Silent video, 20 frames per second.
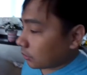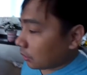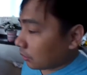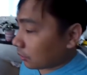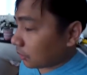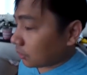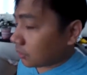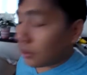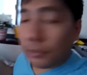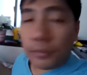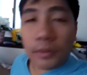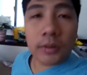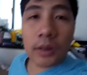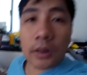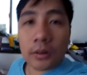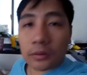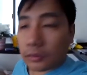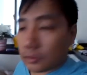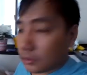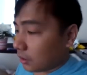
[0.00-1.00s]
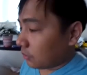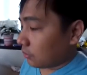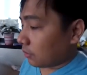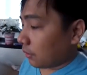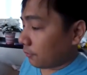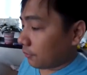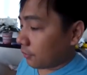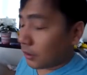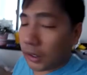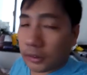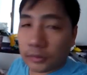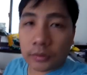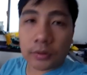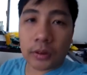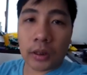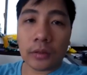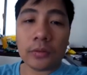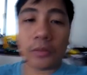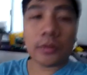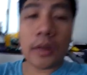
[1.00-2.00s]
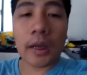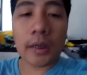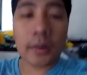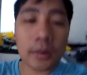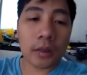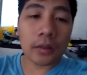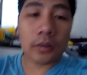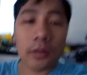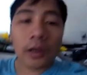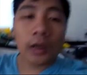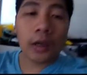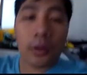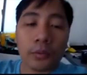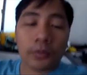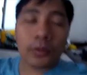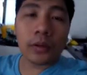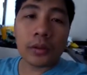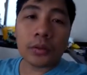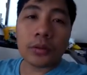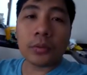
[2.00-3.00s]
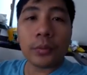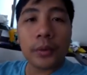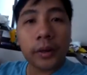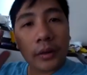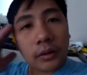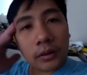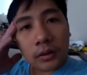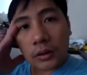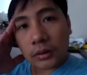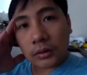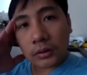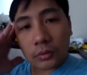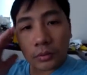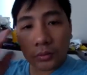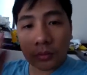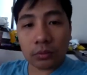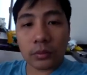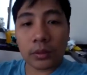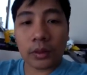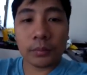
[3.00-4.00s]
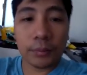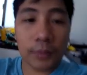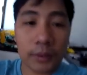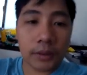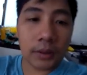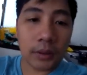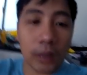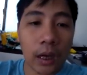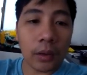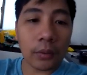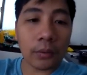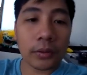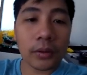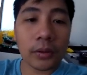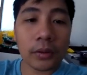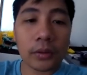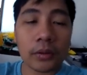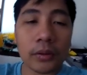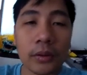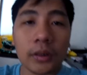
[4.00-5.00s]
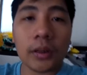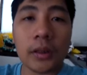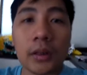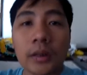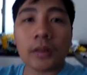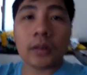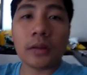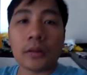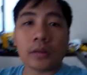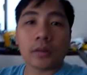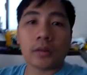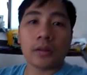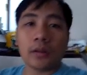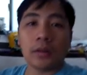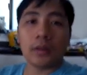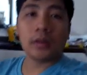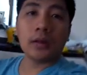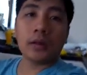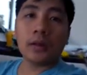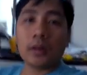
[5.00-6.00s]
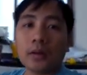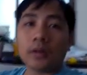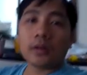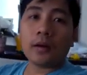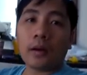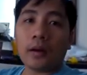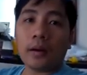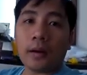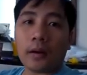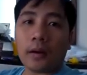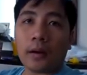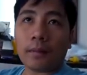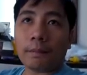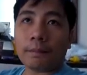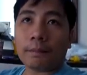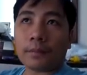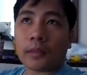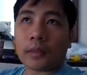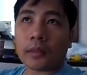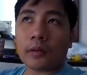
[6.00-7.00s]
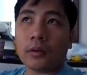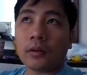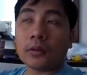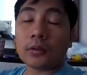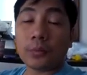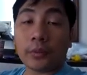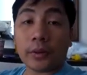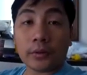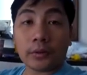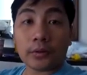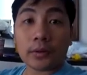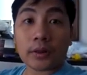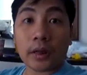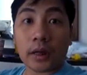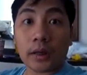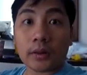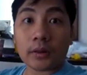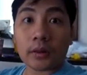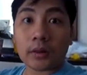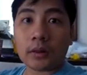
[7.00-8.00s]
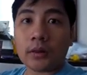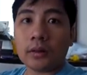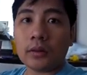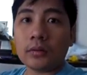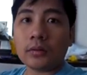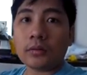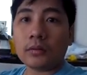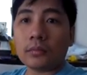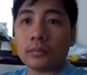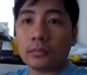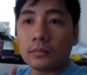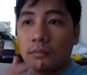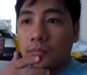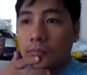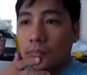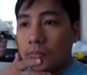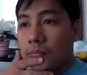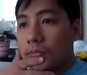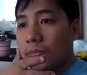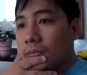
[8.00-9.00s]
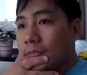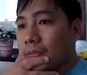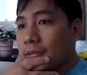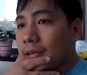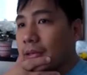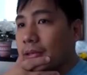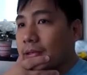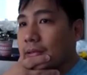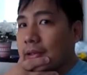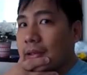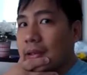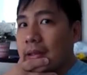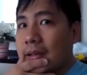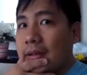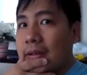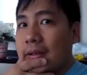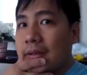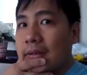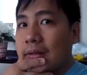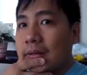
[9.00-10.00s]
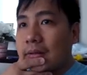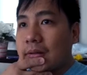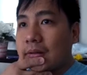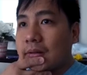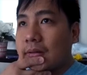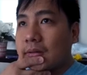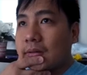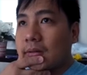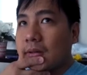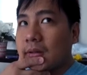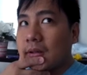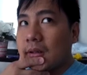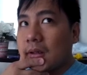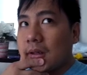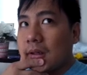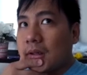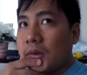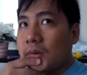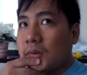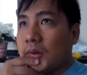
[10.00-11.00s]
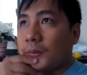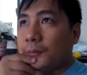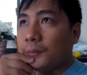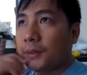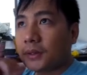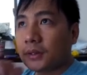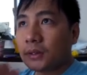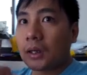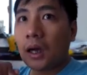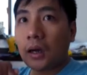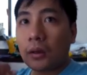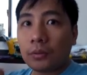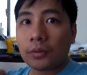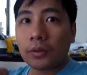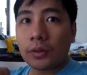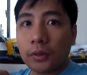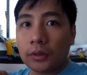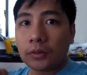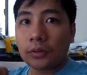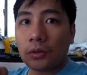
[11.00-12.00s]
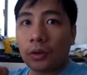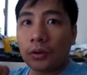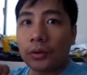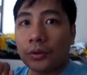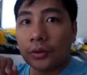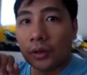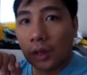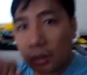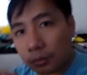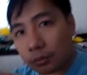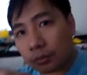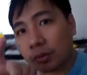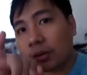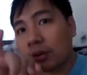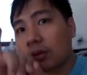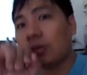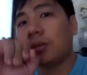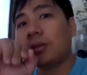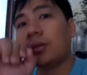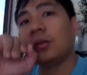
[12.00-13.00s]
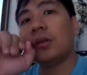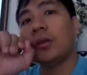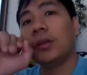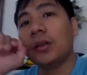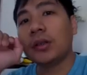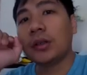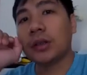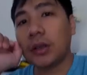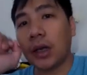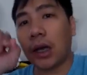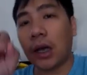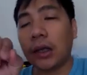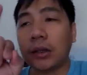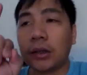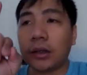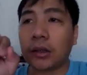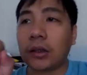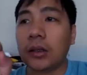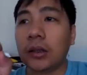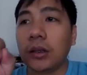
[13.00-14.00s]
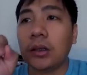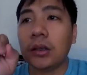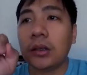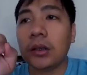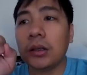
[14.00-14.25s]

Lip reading: ko din sabihin sa inyo, and I forgot to tell you guys that we also went into One Piece Tower in, we also went to Sky Tree, and then One Piece Tower in Tokyo Tower, Sky Tree,